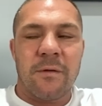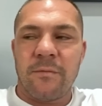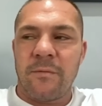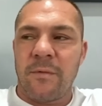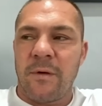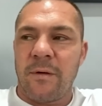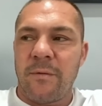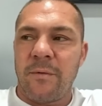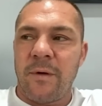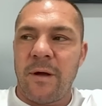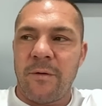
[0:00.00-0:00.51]

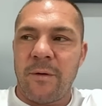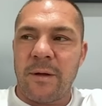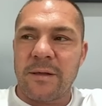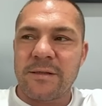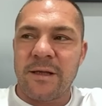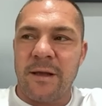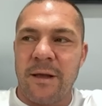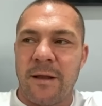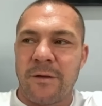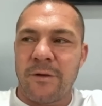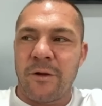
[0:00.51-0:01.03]
where, where you had
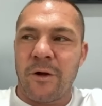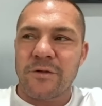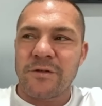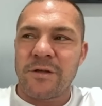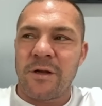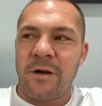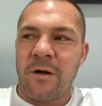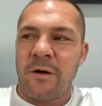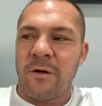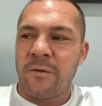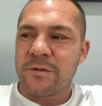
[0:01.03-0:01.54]
to get locked
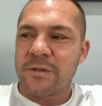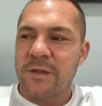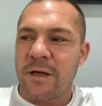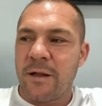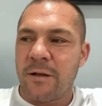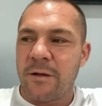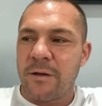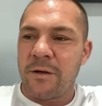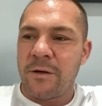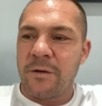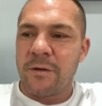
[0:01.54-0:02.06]
in a
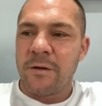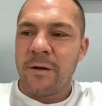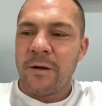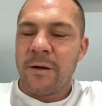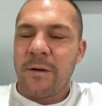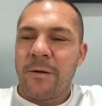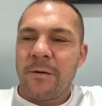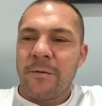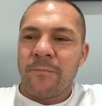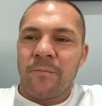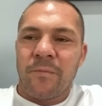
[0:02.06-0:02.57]
hotel and
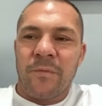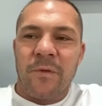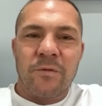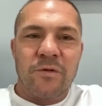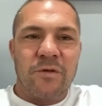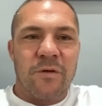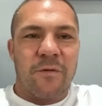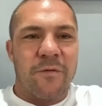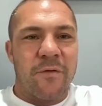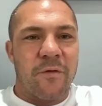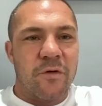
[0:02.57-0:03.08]
it
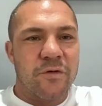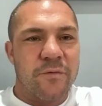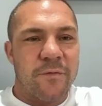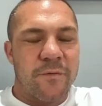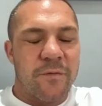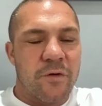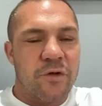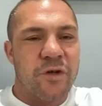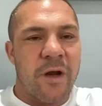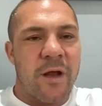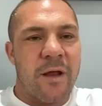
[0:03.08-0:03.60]
was a
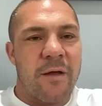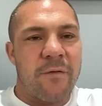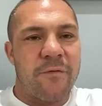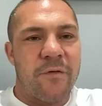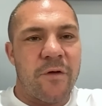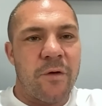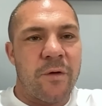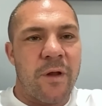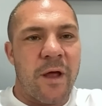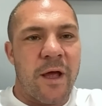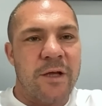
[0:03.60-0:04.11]
frustrating
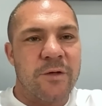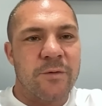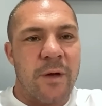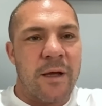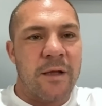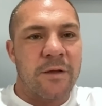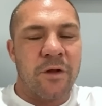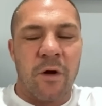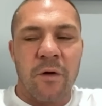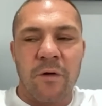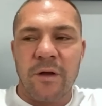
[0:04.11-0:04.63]
few days
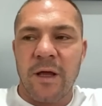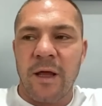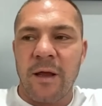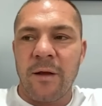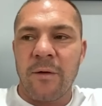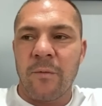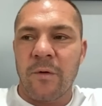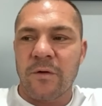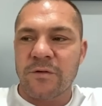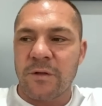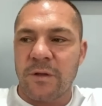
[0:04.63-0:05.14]
where Don
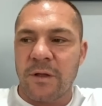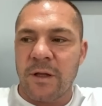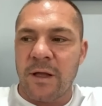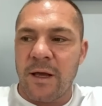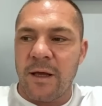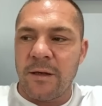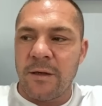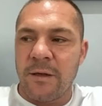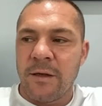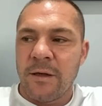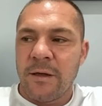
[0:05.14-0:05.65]
King wasn't
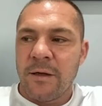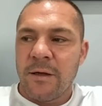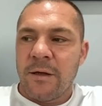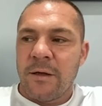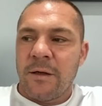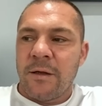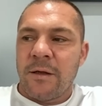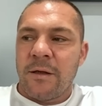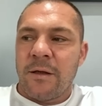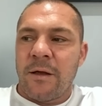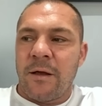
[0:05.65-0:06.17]
letting
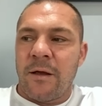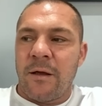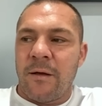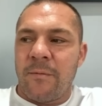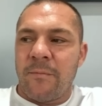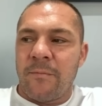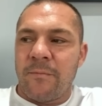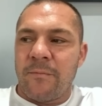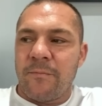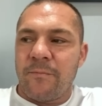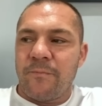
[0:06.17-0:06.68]

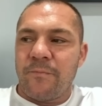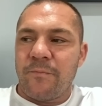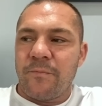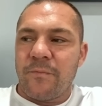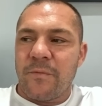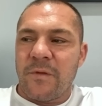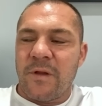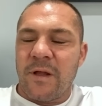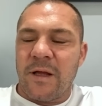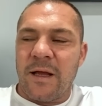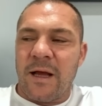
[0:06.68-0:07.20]
um,
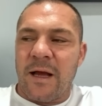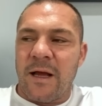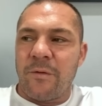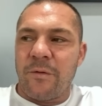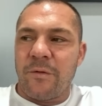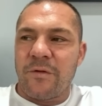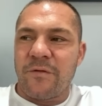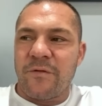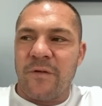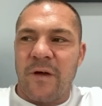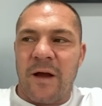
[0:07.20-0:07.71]
the guy
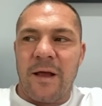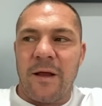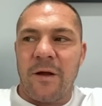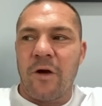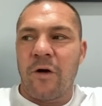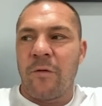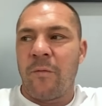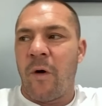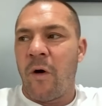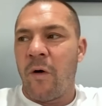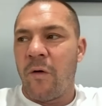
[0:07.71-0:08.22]
who was fighting
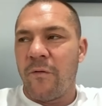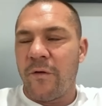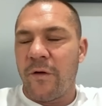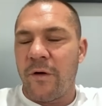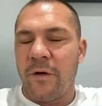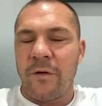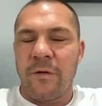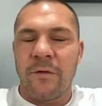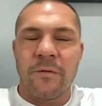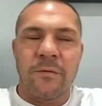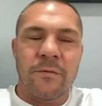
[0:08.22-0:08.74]
come
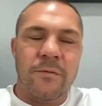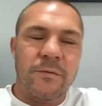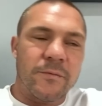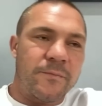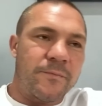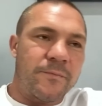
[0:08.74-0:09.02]
over and